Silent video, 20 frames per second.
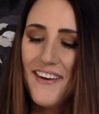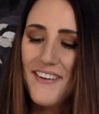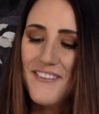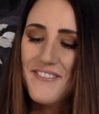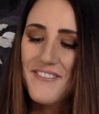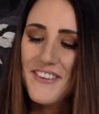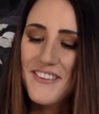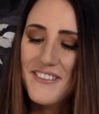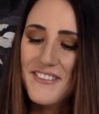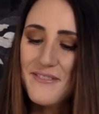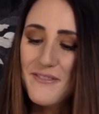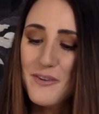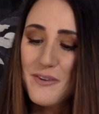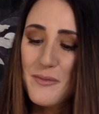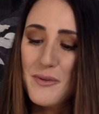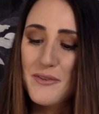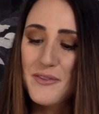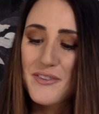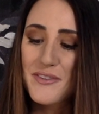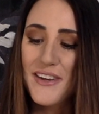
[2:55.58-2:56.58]
First and
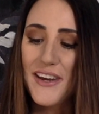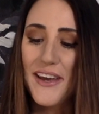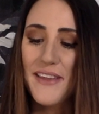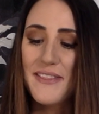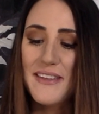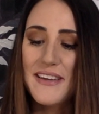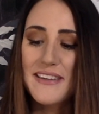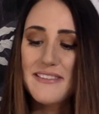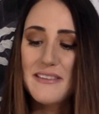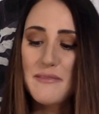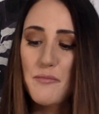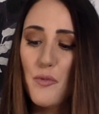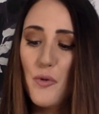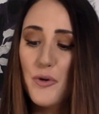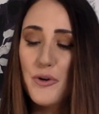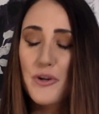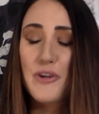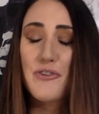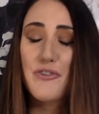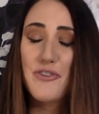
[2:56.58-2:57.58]
foremost, I think it's
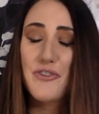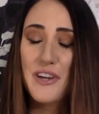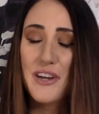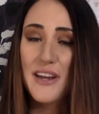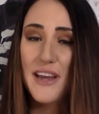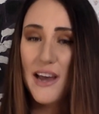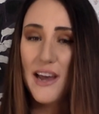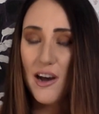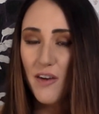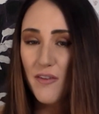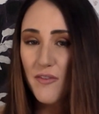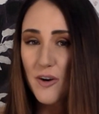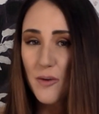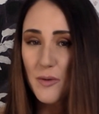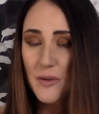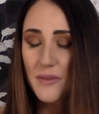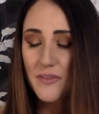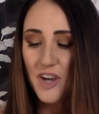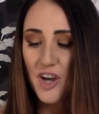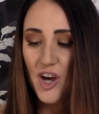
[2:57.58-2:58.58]
important to understand how far
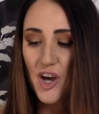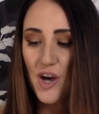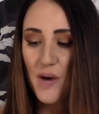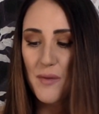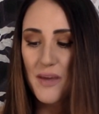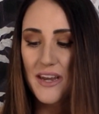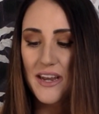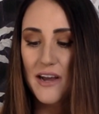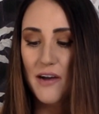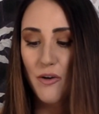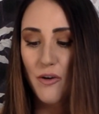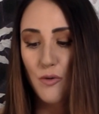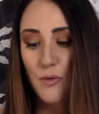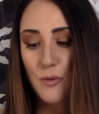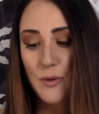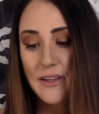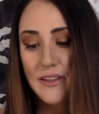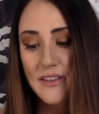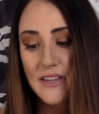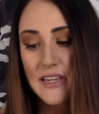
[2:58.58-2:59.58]
we've come and how
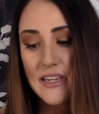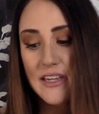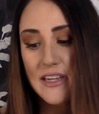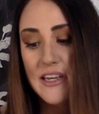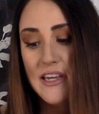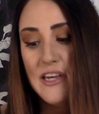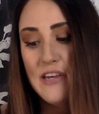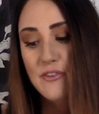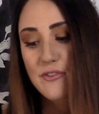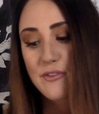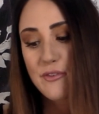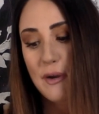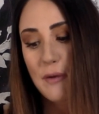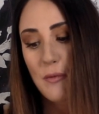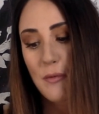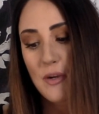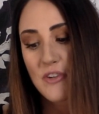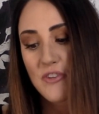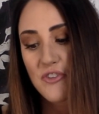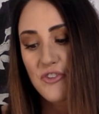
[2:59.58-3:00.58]
quickly. So I
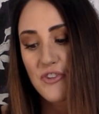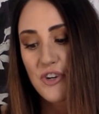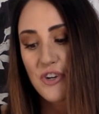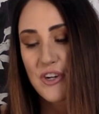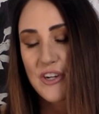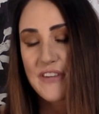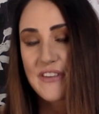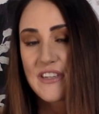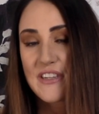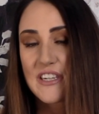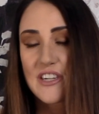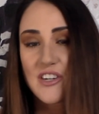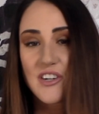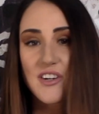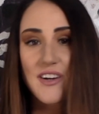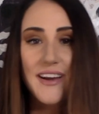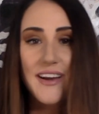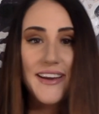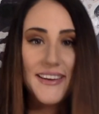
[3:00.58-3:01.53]
want to start in the year